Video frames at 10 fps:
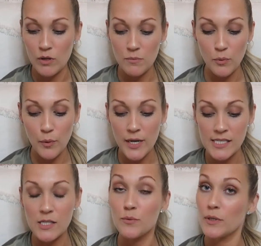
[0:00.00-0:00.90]
with
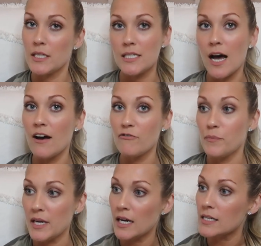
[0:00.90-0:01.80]
boys it's really tough
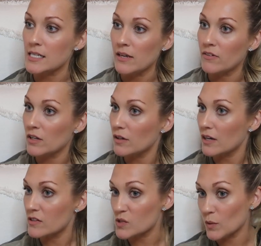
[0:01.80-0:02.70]
because even a
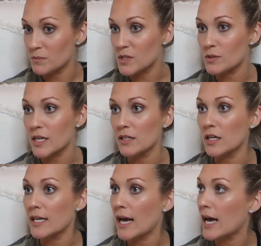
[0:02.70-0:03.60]
lot of the swimsuits I
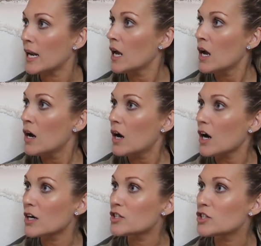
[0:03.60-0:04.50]
look at
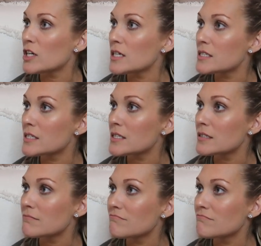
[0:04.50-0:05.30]
are just